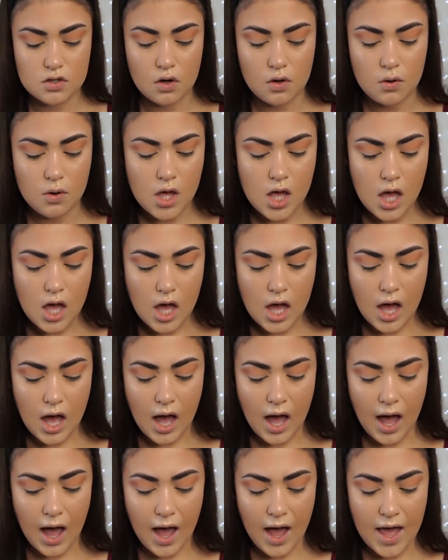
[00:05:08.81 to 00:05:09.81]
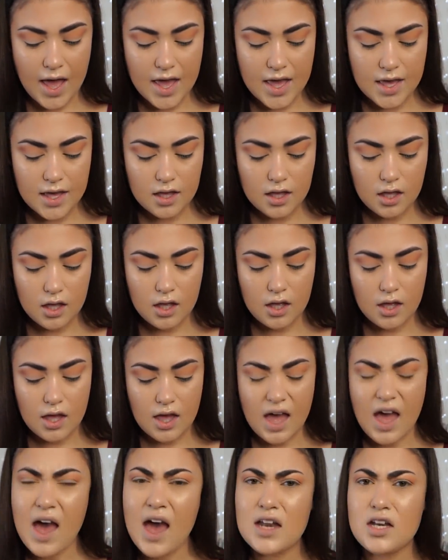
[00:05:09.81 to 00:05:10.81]
So I
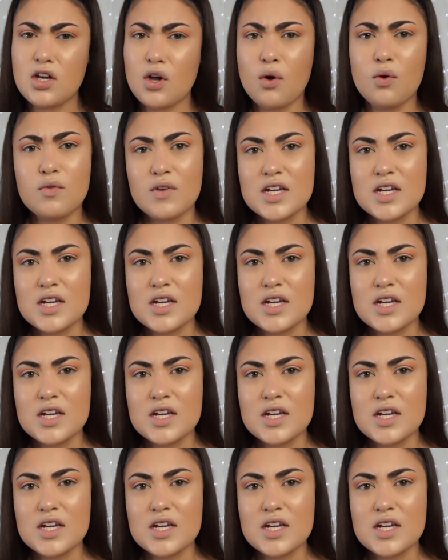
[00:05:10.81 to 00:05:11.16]
had no